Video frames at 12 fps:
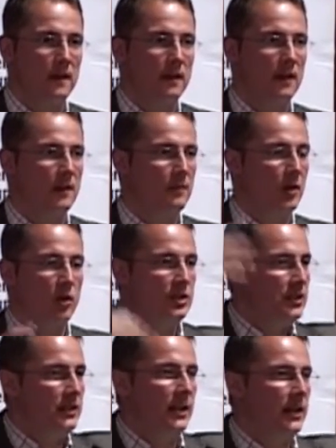
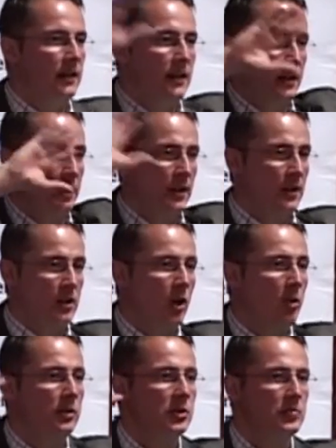OGC in the
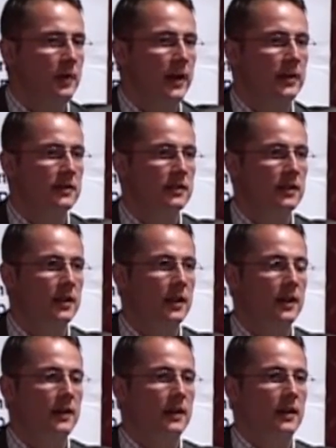global space,
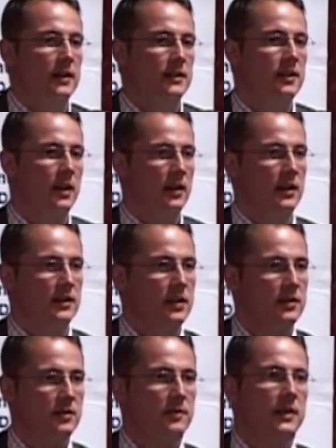it's not
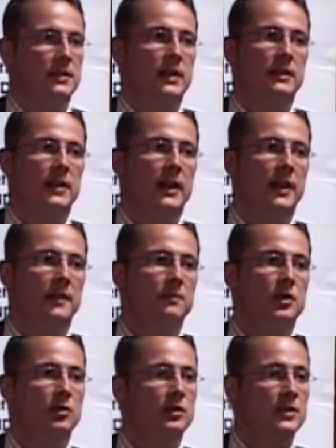so much that they
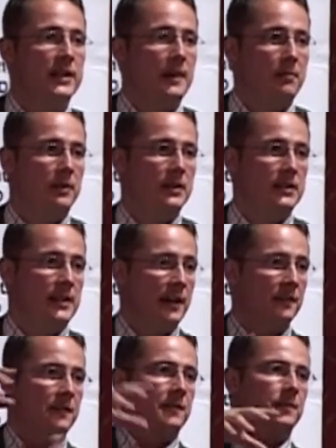do separate
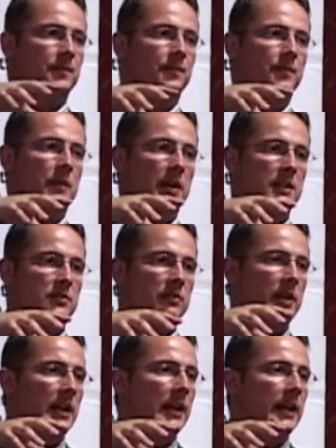stuff. It's
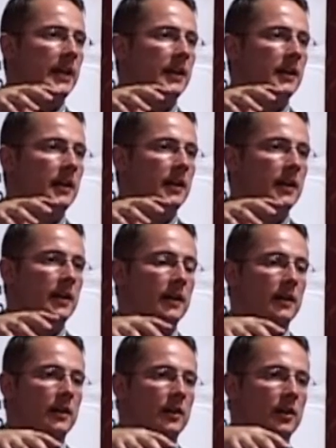really,
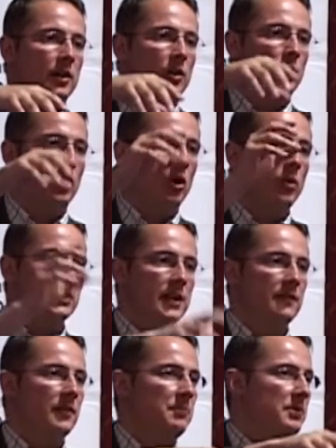you will always
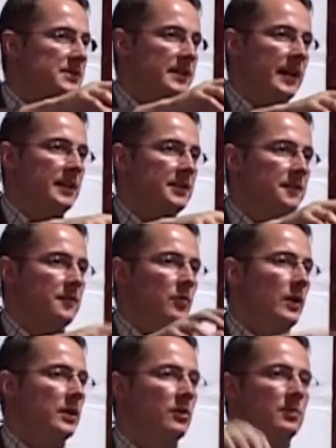have representatives from
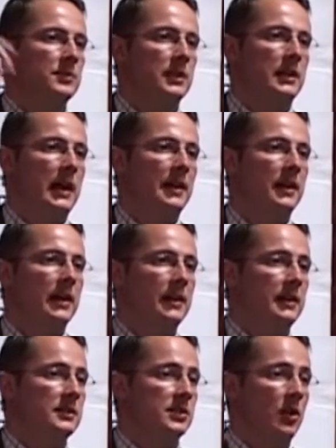one group and another, and
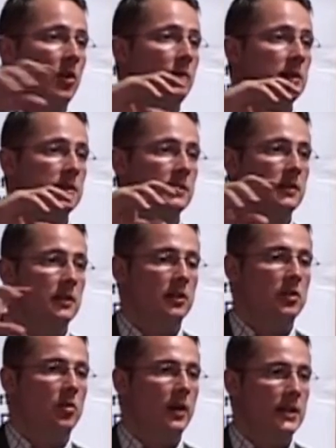there's always
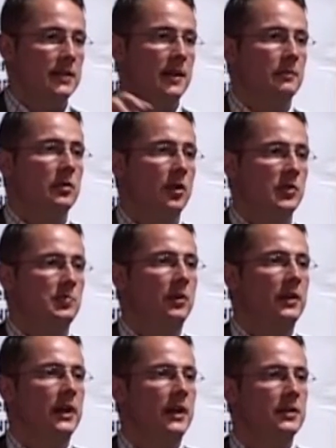quite some
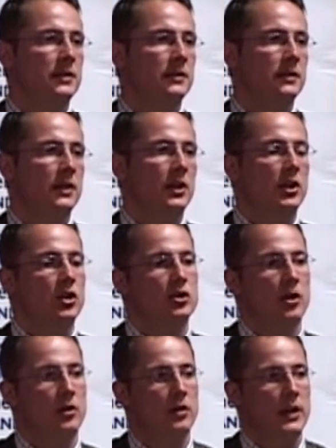cross-pollination.
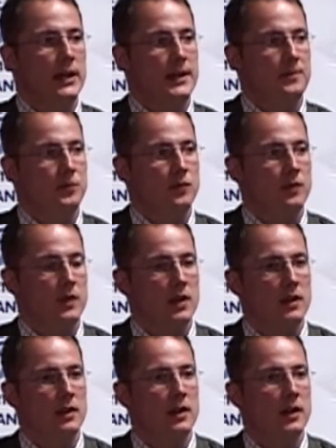So
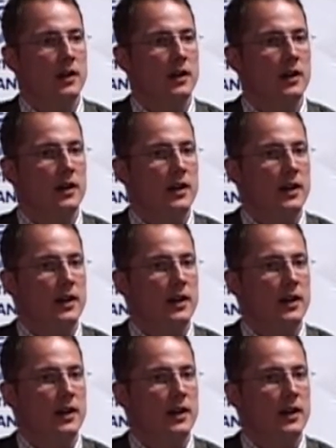there's